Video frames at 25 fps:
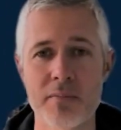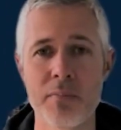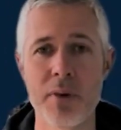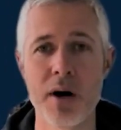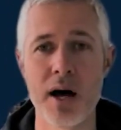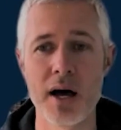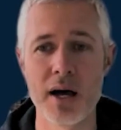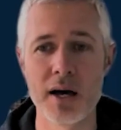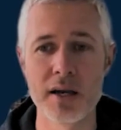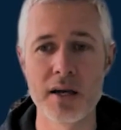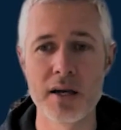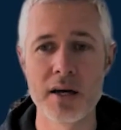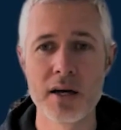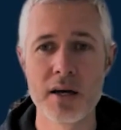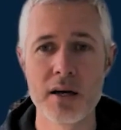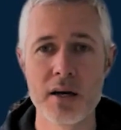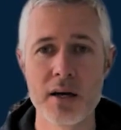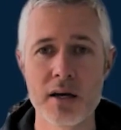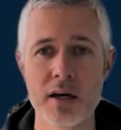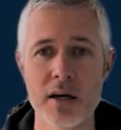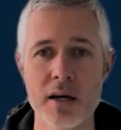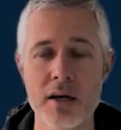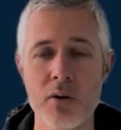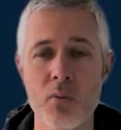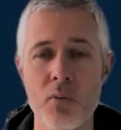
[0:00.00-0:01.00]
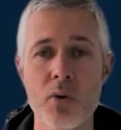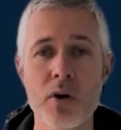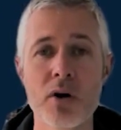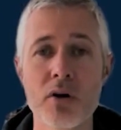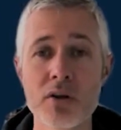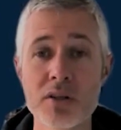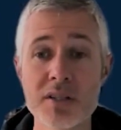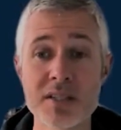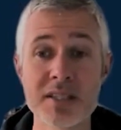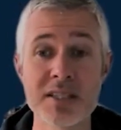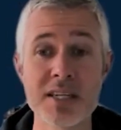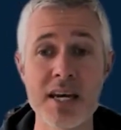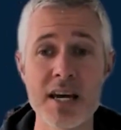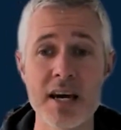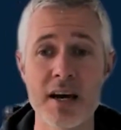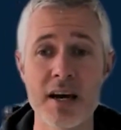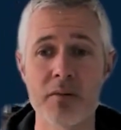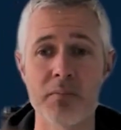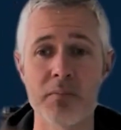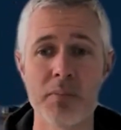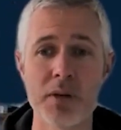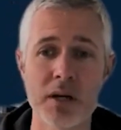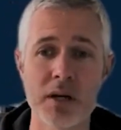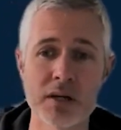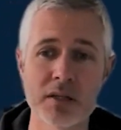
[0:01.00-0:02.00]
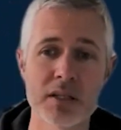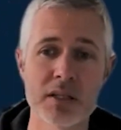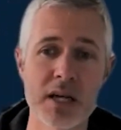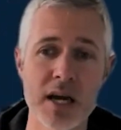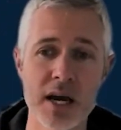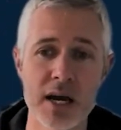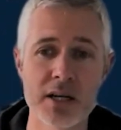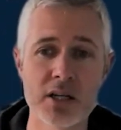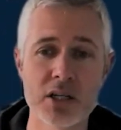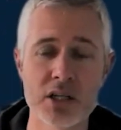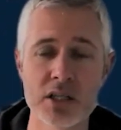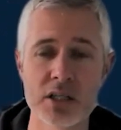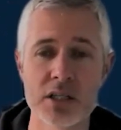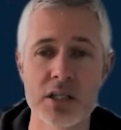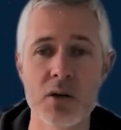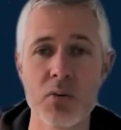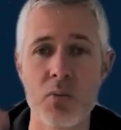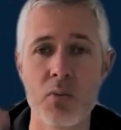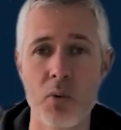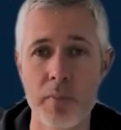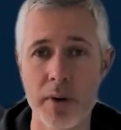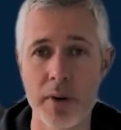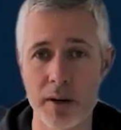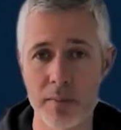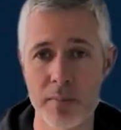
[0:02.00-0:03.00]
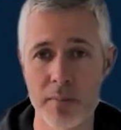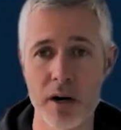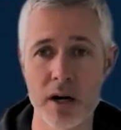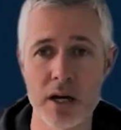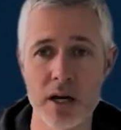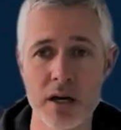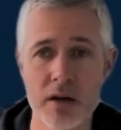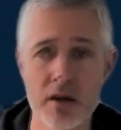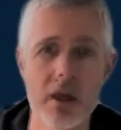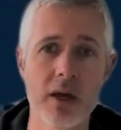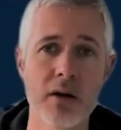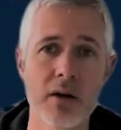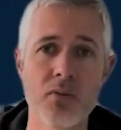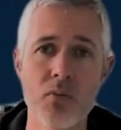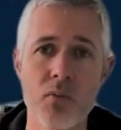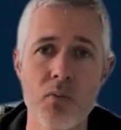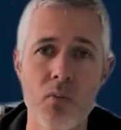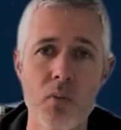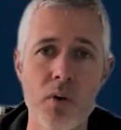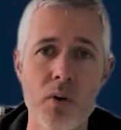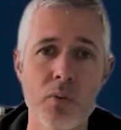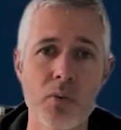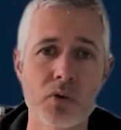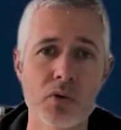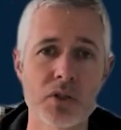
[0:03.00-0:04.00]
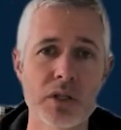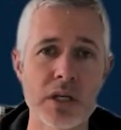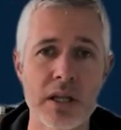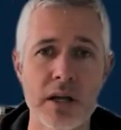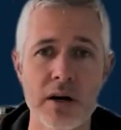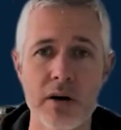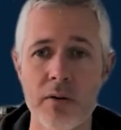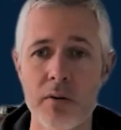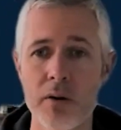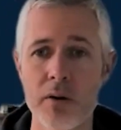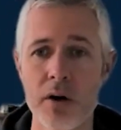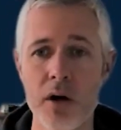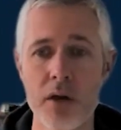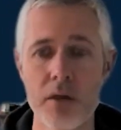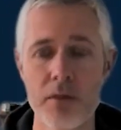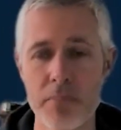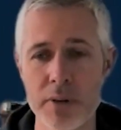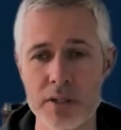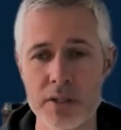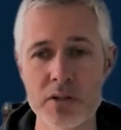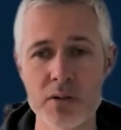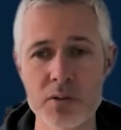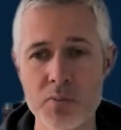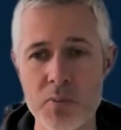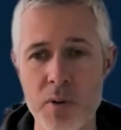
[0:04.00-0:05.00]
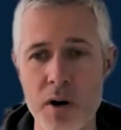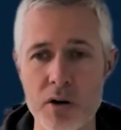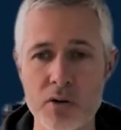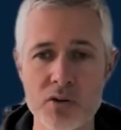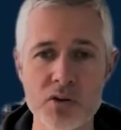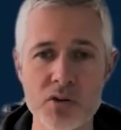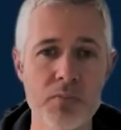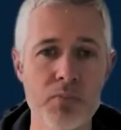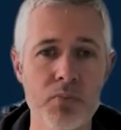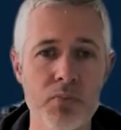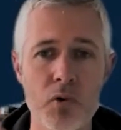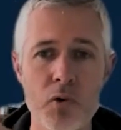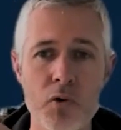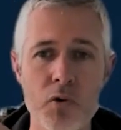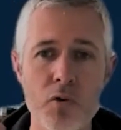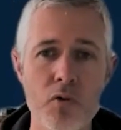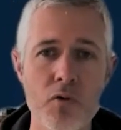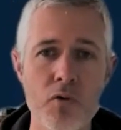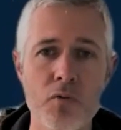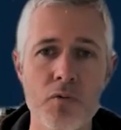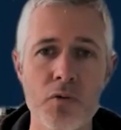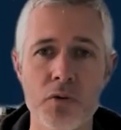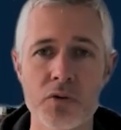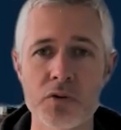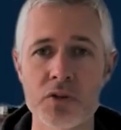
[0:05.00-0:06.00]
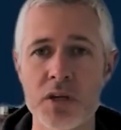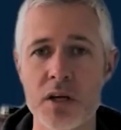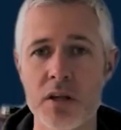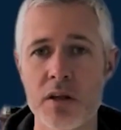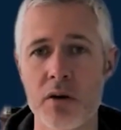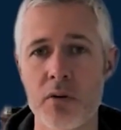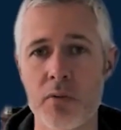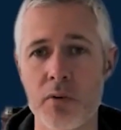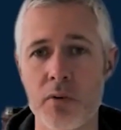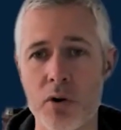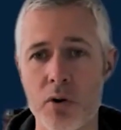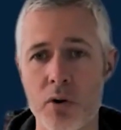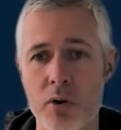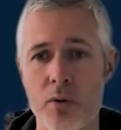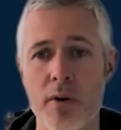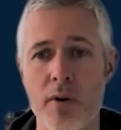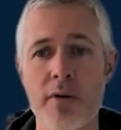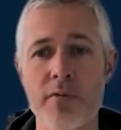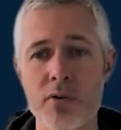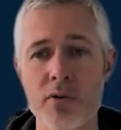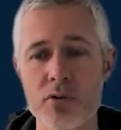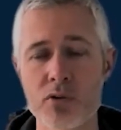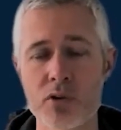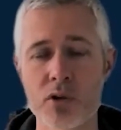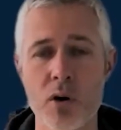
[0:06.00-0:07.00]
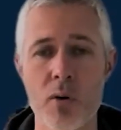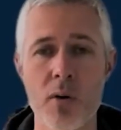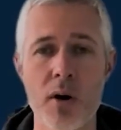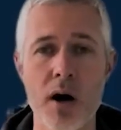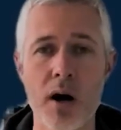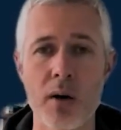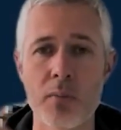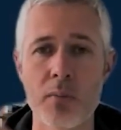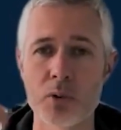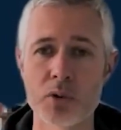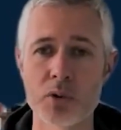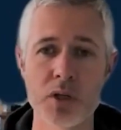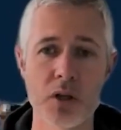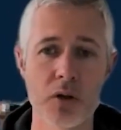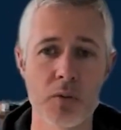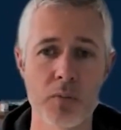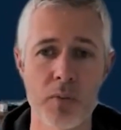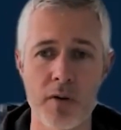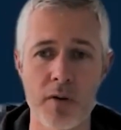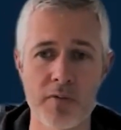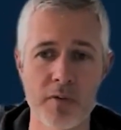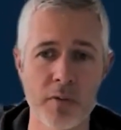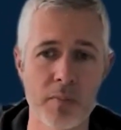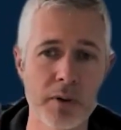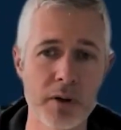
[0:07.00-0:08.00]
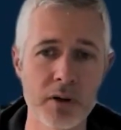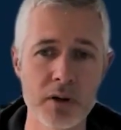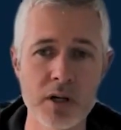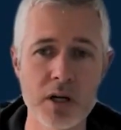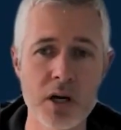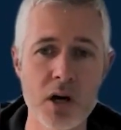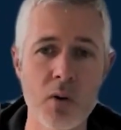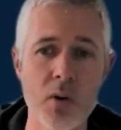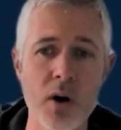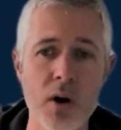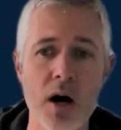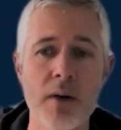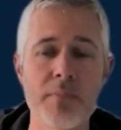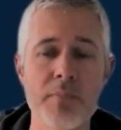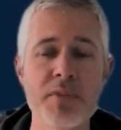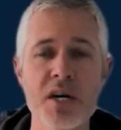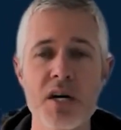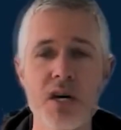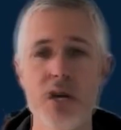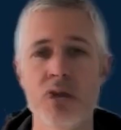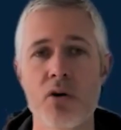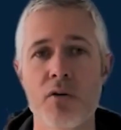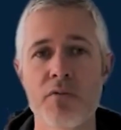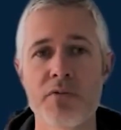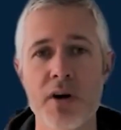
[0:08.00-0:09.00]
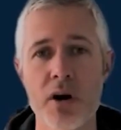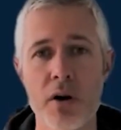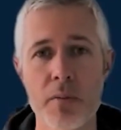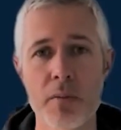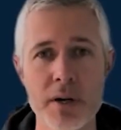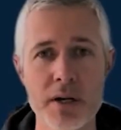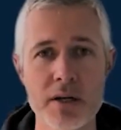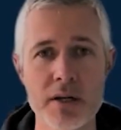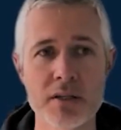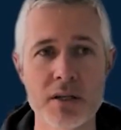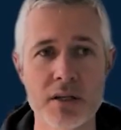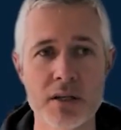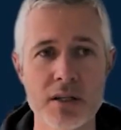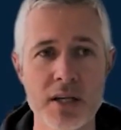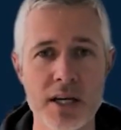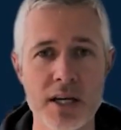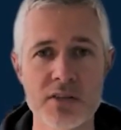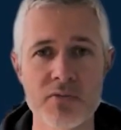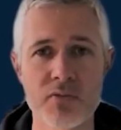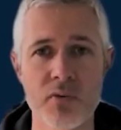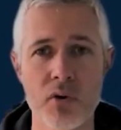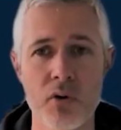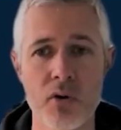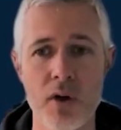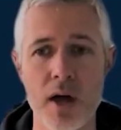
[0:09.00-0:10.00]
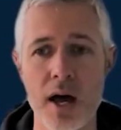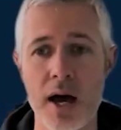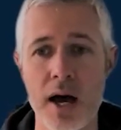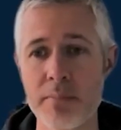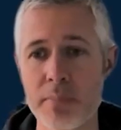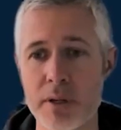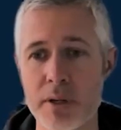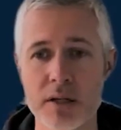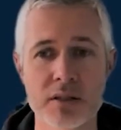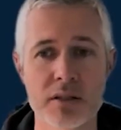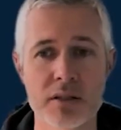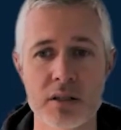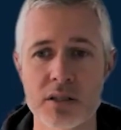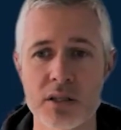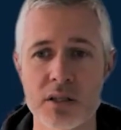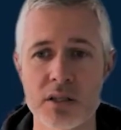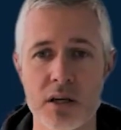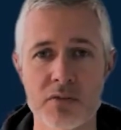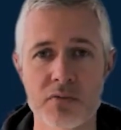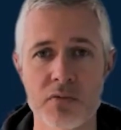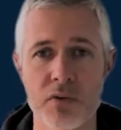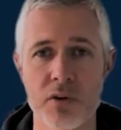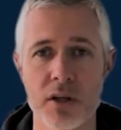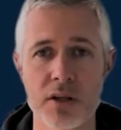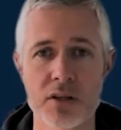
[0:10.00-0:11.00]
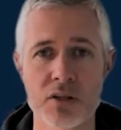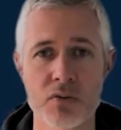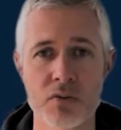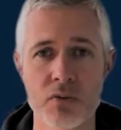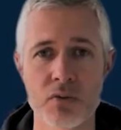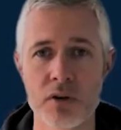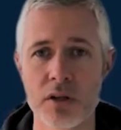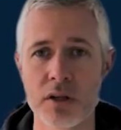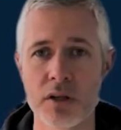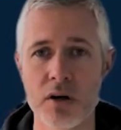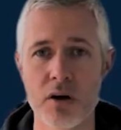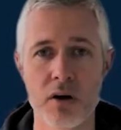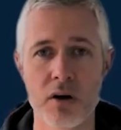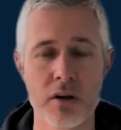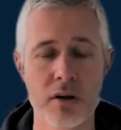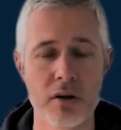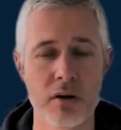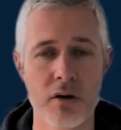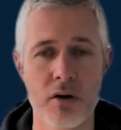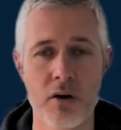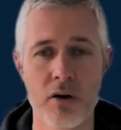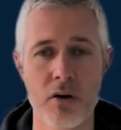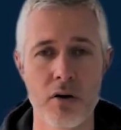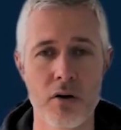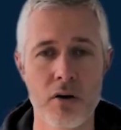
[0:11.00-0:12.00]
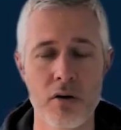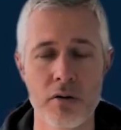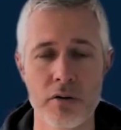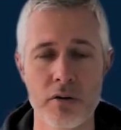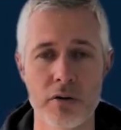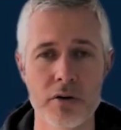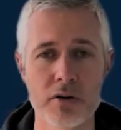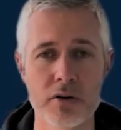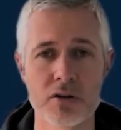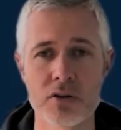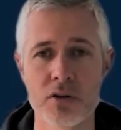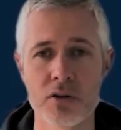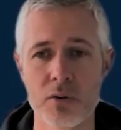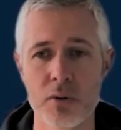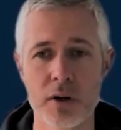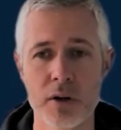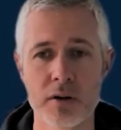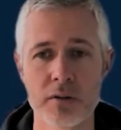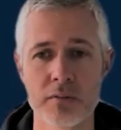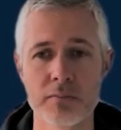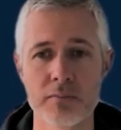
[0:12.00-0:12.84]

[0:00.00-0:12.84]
But we'll see it because the agency will make money and we will see their business models improve. We'll see their recurring revenues go up. We'll see their profitability go up. So if they're being successful, I'm being successful. That's really all there is to it.